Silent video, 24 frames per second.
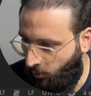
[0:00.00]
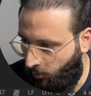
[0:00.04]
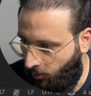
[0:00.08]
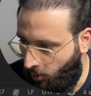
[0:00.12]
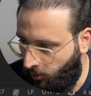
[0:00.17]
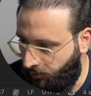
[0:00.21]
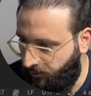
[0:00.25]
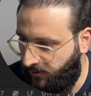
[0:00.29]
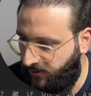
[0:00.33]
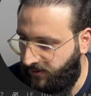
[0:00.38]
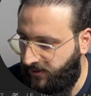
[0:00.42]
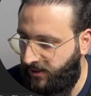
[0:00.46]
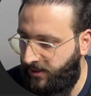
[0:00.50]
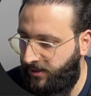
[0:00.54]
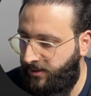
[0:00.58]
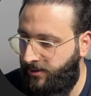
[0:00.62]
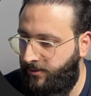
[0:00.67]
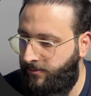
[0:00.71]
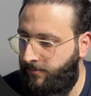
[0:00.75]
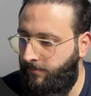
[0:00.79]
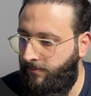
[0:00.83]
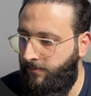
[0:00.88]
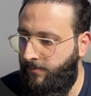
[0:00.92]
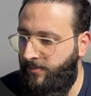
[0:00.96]
Notice
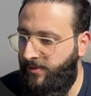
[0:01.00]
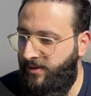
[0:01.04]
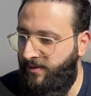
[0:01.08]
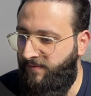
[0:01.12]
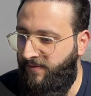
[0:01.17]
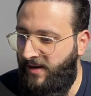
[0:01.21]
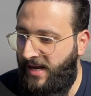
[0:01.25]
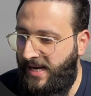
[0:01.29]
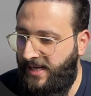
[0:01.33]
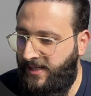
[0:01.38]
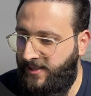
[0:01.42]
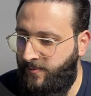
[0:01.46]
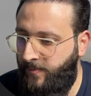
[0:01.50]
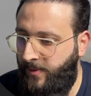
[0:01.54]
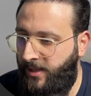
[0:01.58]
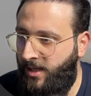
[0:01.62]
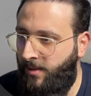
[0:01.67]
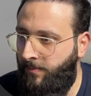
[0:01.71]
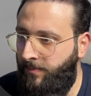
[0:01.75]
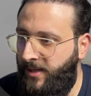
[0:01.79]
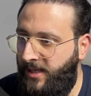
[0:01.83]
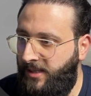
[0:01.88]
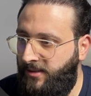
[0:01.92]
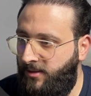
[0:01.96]
here, the flag is being
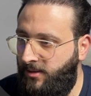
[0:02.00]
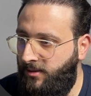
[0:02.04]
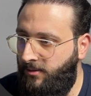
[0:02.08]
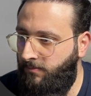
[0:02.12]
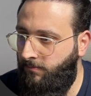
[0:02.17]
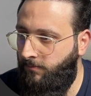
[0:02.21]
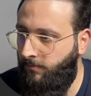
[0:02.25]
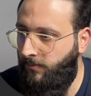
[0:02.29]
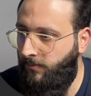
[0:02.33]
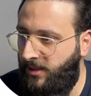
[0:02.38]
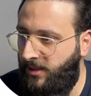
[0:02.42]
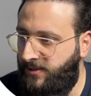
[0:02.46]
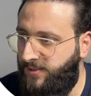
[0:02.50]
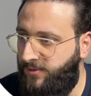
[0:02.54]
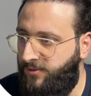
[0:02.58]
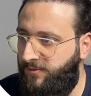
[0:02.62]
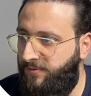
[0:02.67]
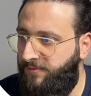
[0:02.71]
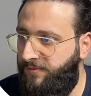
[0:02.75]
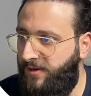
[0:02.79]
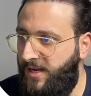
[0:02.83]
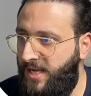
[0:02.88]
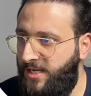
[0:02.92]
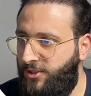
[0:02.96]
updated. Let's
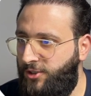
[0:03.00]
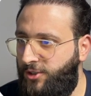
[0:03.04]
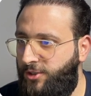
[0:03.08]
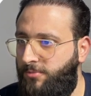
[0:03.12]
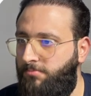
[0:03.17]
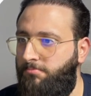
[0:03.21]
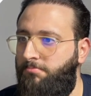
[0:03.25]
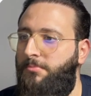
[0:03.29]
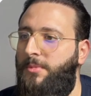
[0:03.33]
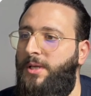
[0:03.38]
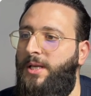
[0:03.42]
refresh.